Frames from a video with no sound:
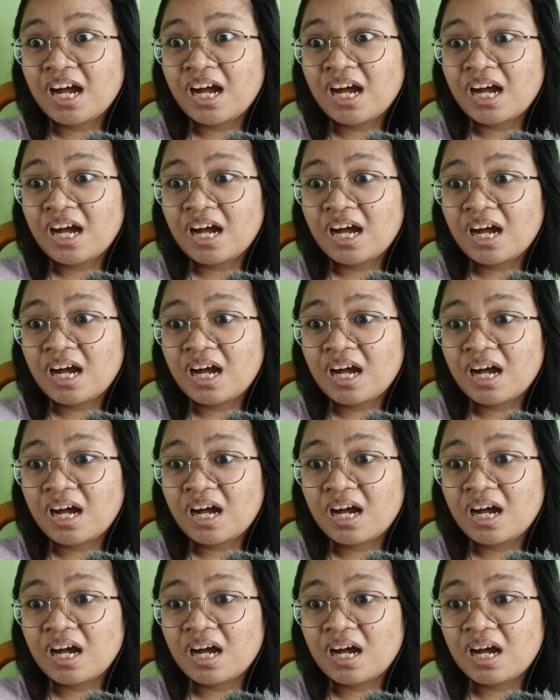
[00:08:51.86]

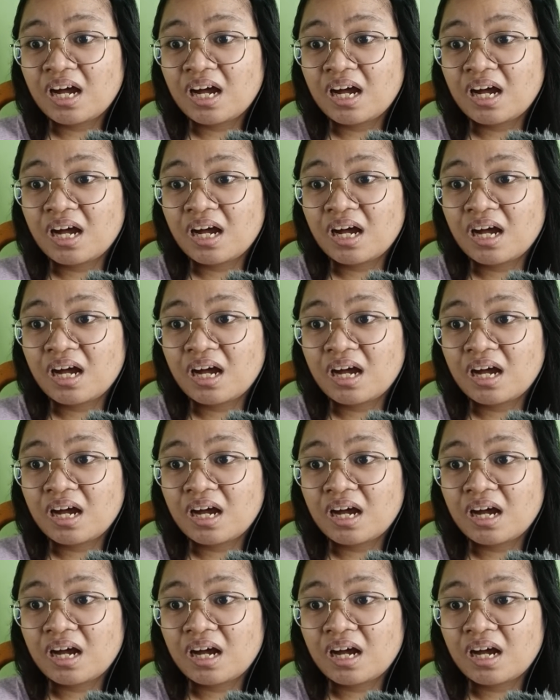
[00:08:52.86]

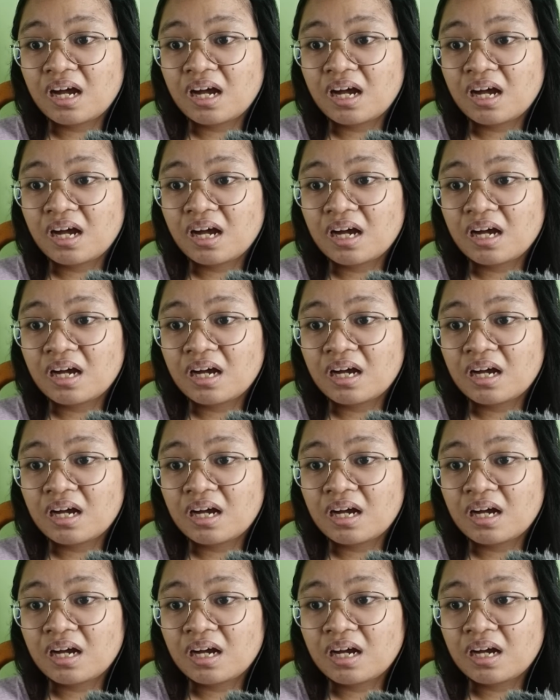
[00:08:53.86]

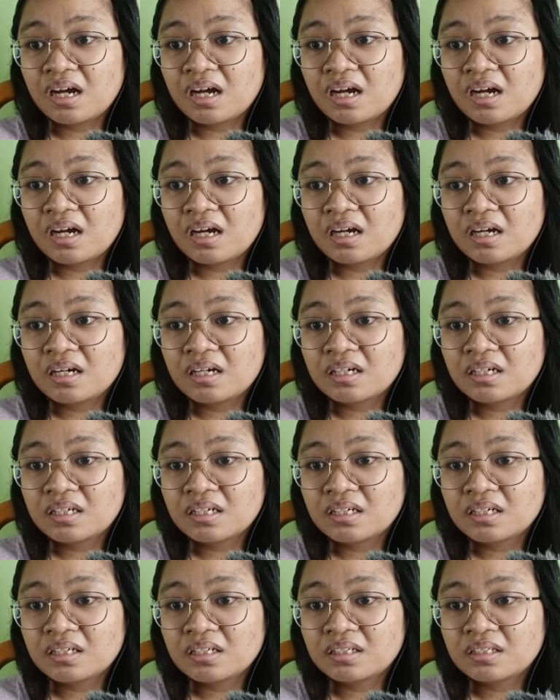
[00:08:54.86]

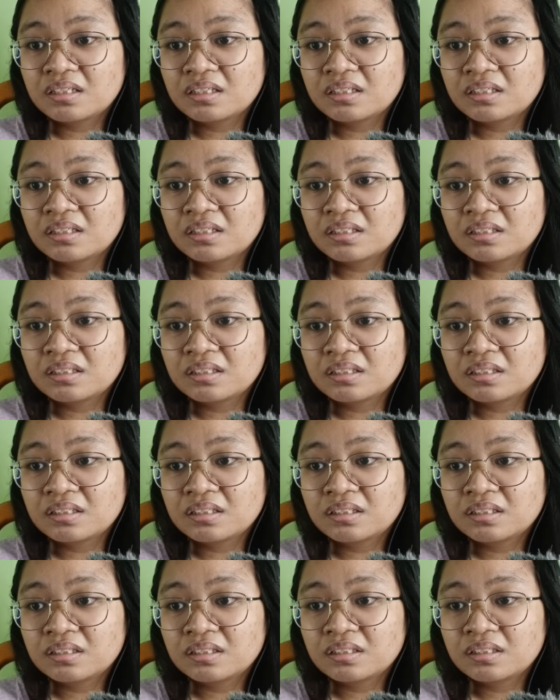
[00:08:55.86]

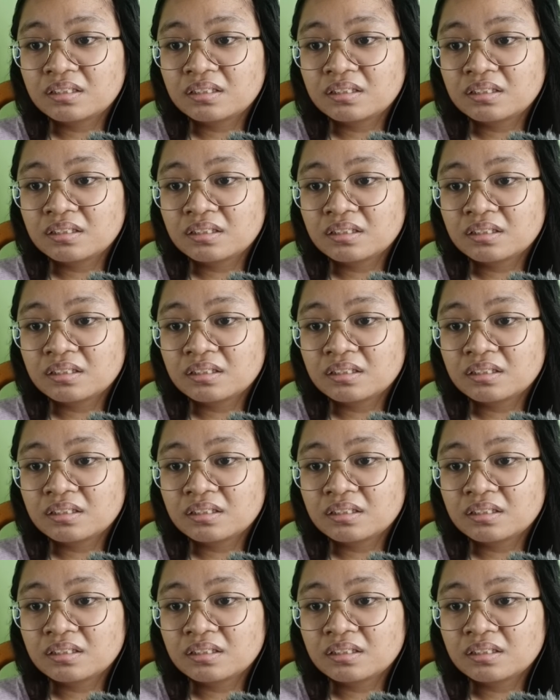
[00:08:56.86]
(no one is talking)